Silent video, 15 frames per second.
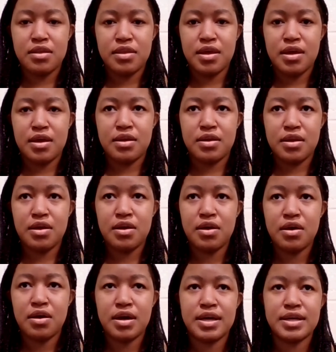then
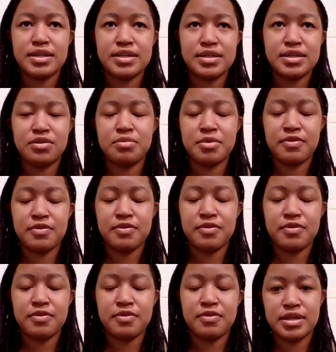I did a little bit of
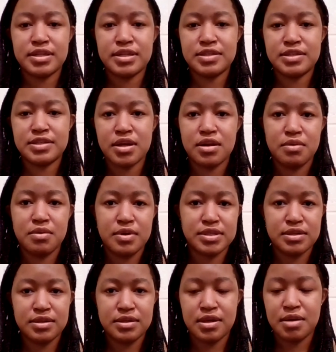freelance work, and I worked in
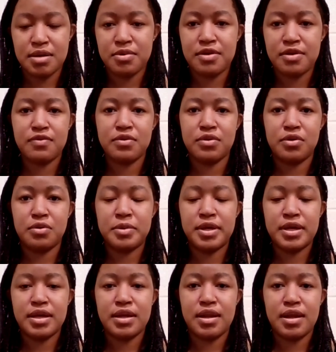a library for a little
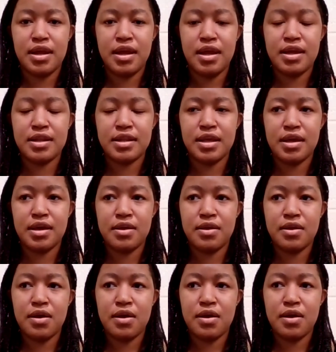bit. And
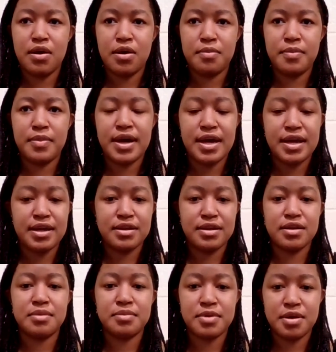then I
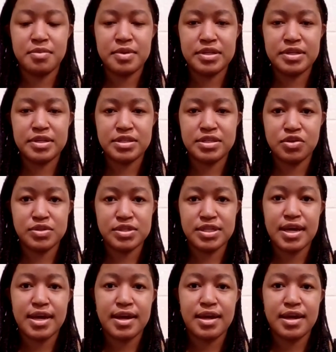ended up coming to
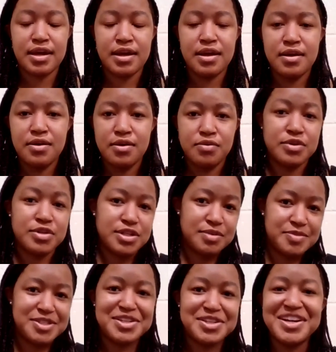UGA, which
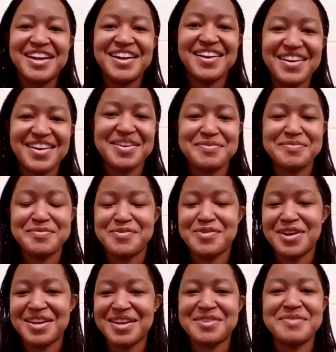I'm still here. I'm
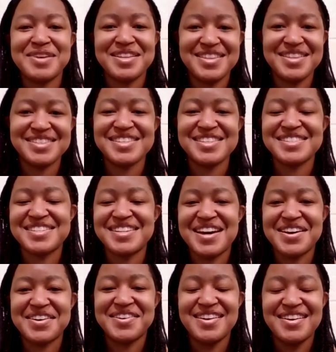working on my thesis
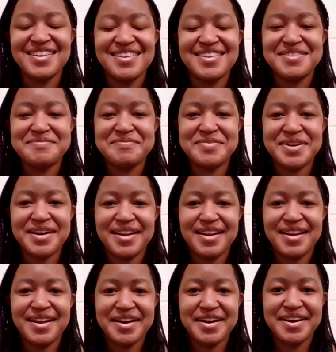now, but
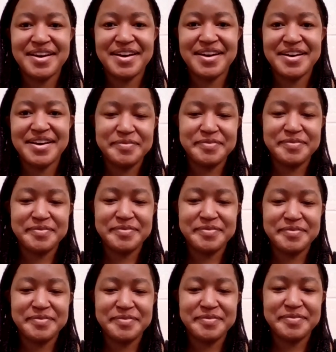working
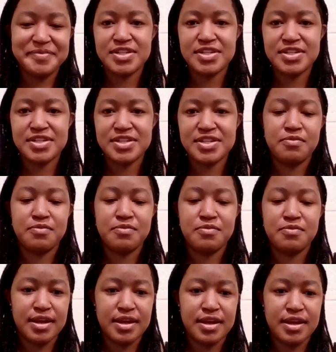at UGA and
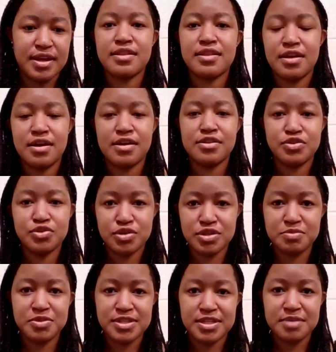working at the Georgia
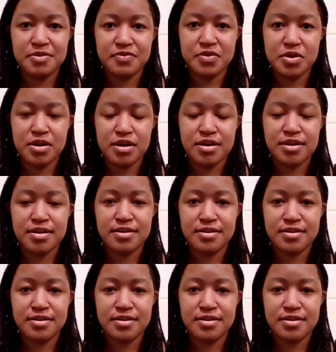Museum of Art.